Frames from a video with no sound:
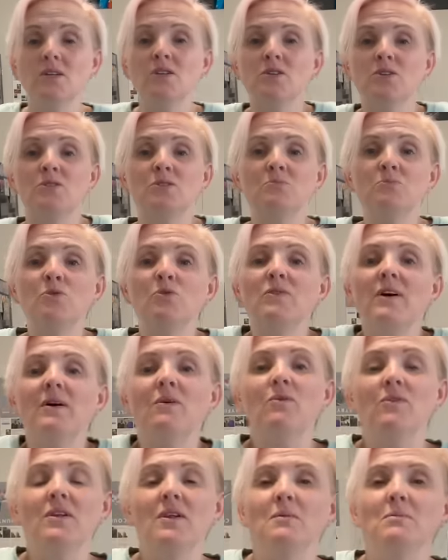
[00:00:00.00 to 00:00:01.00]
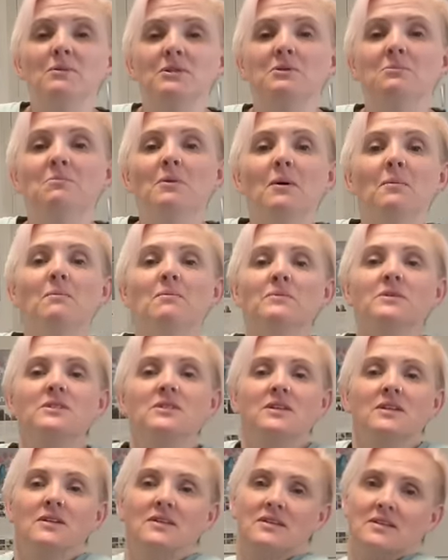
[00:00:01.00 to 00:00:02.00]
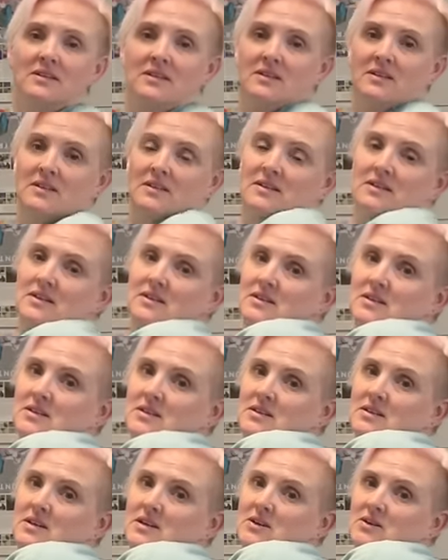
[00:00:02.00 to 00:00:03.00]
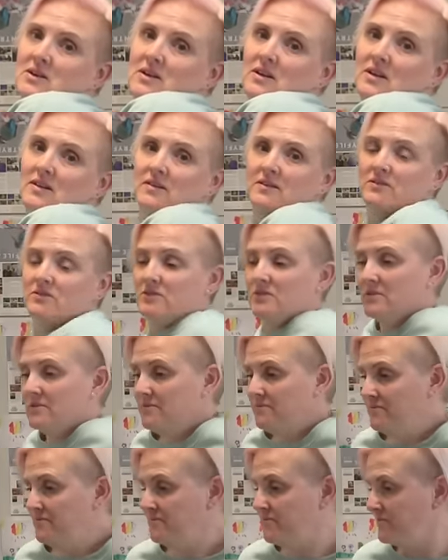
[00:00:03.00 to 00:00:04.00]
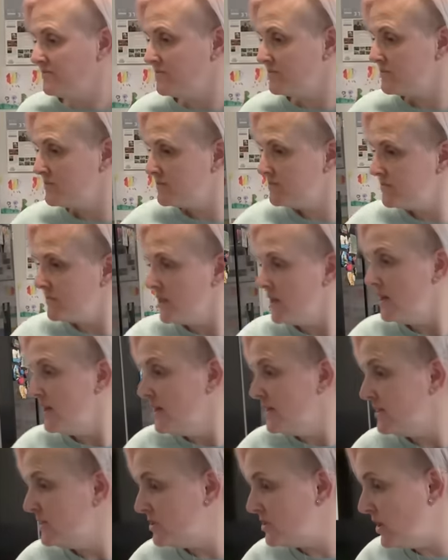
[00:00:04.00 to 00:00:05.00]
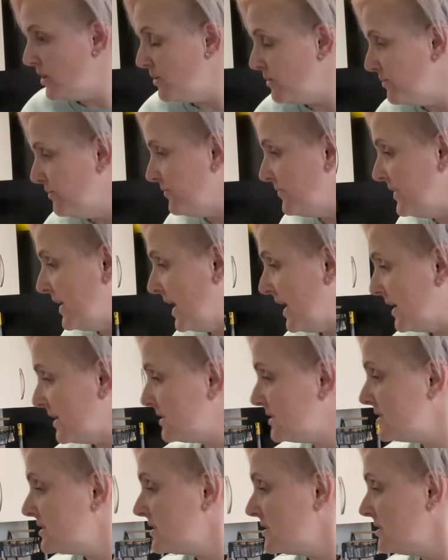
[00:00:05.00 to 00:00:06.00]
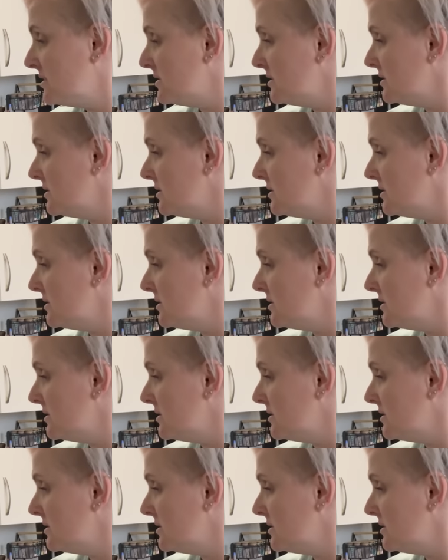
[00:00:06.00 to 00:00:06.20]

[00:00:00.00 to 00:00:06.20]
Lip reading: smooth out the lumps and bumps. I quite like those. So next,